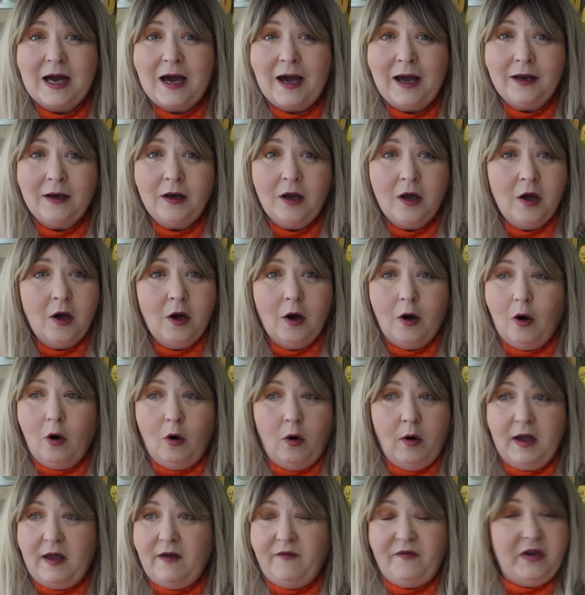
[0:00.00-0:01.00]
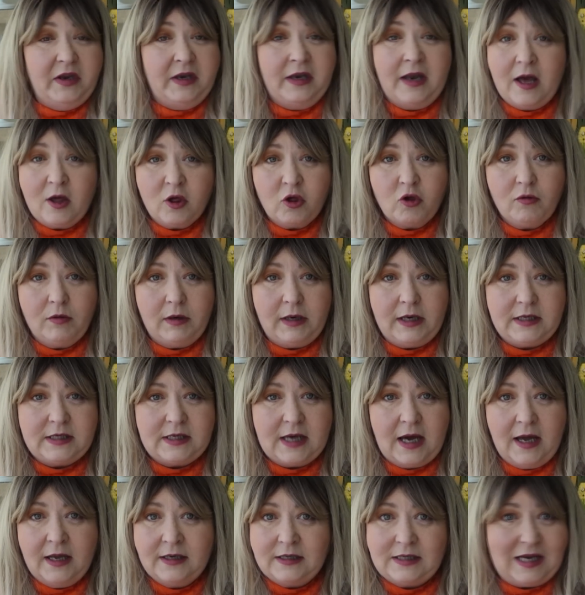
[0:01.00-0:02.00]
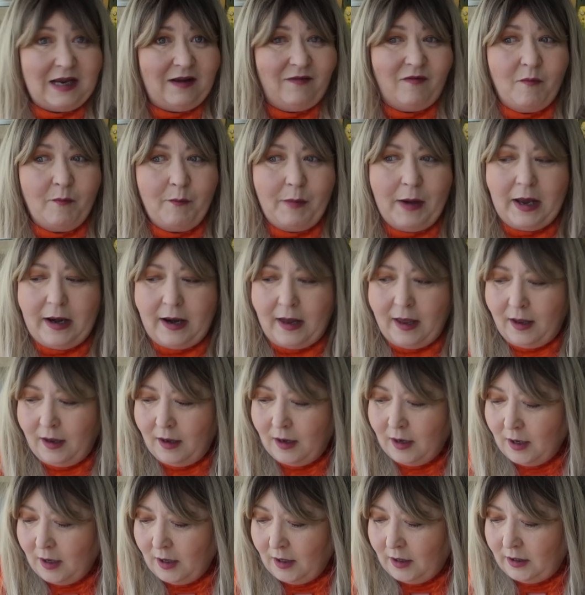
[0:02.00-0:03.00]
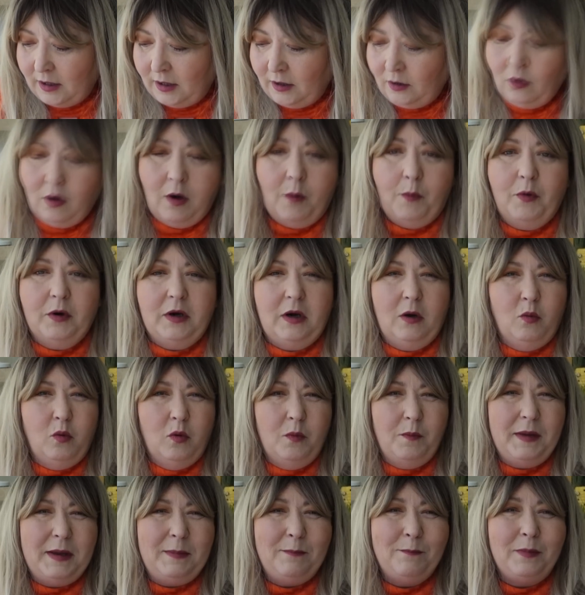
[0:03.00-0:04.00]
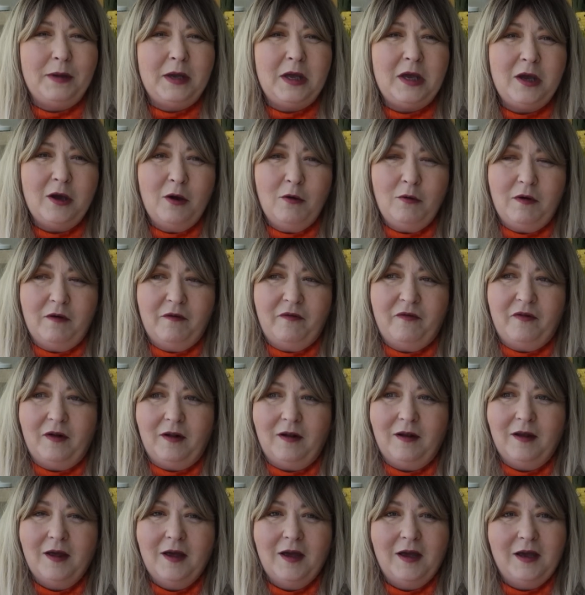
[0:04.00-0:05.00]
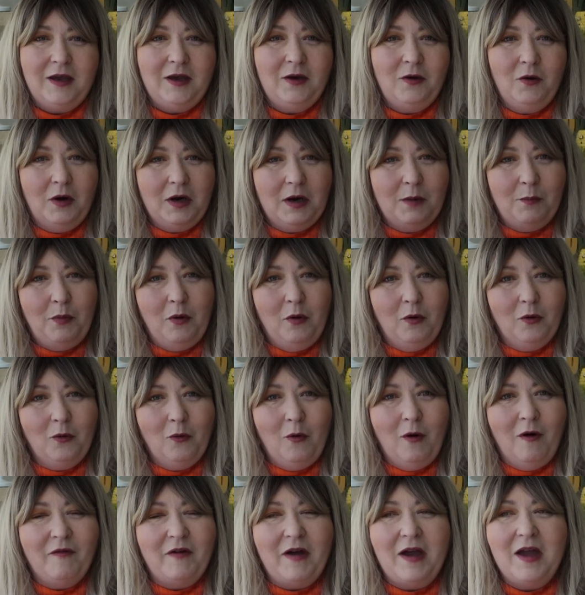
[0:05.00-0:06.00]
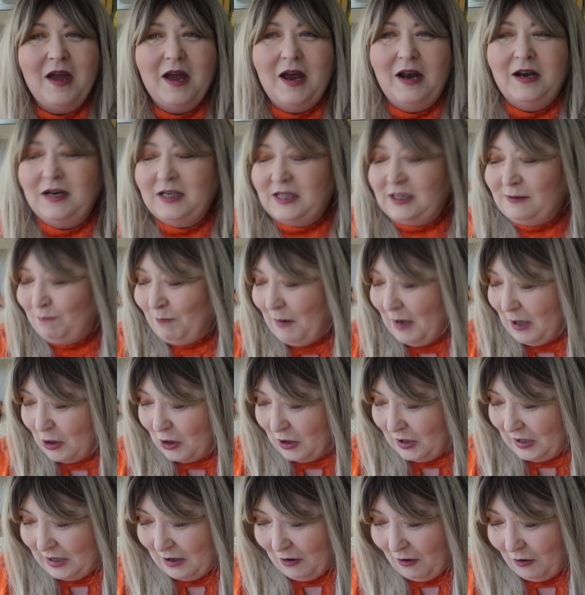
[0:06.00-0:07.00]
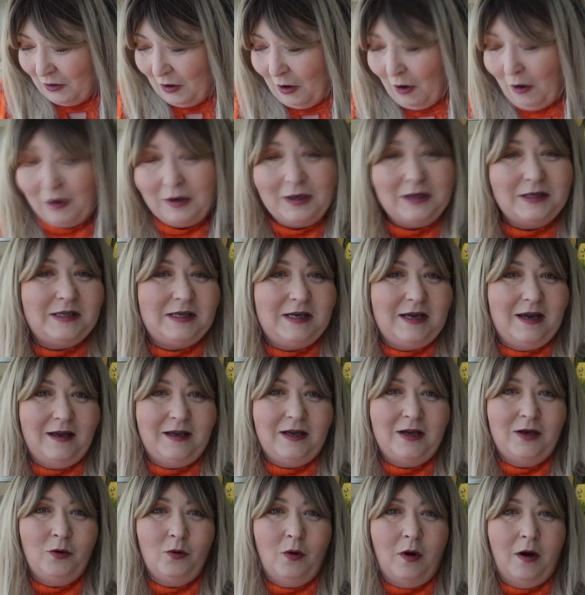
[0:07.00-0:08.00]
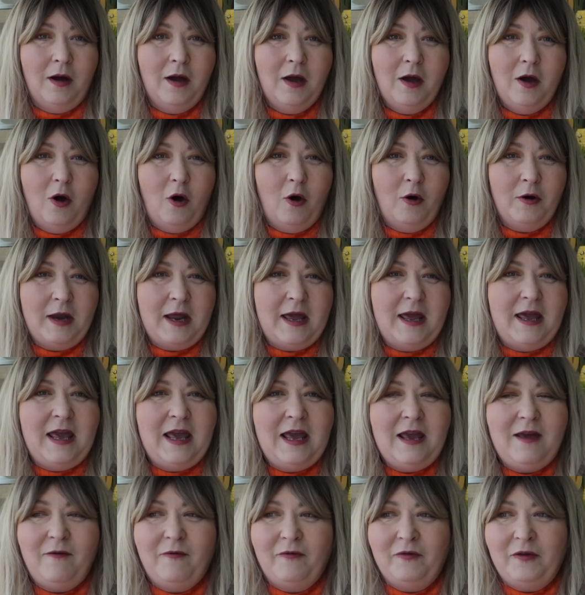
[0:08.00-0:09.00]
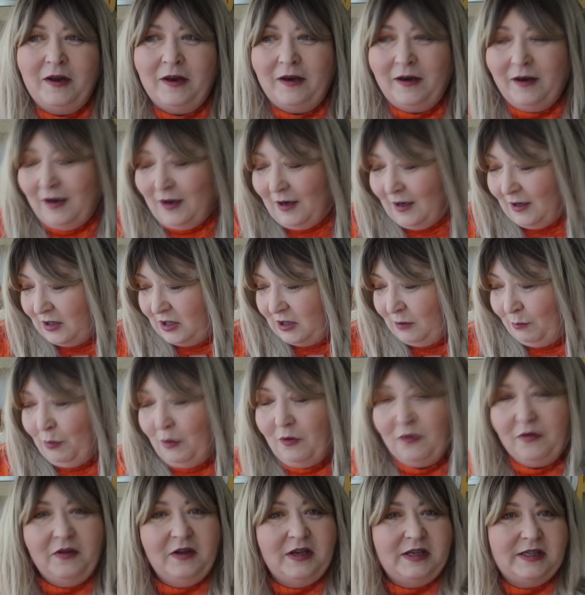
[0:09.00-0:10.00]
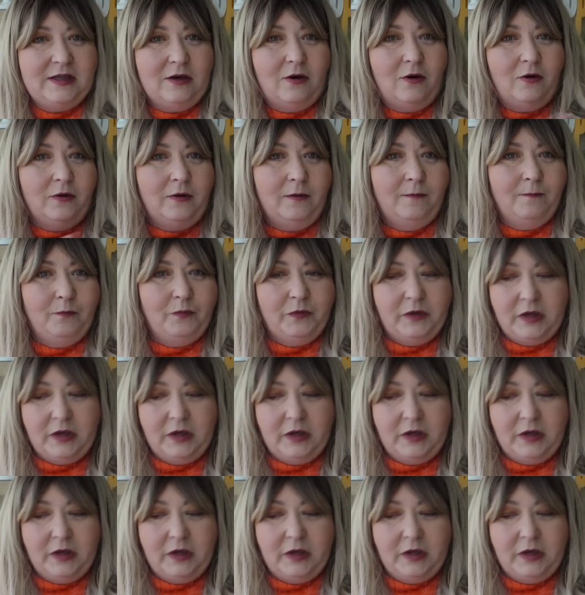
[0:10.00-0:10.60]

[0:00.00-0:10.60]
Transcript: tan, or if you're naturally tanned, even better. You know, but it will be beautiful, you know, to put over. And especially on holiday, you know, on an evening, to put this on,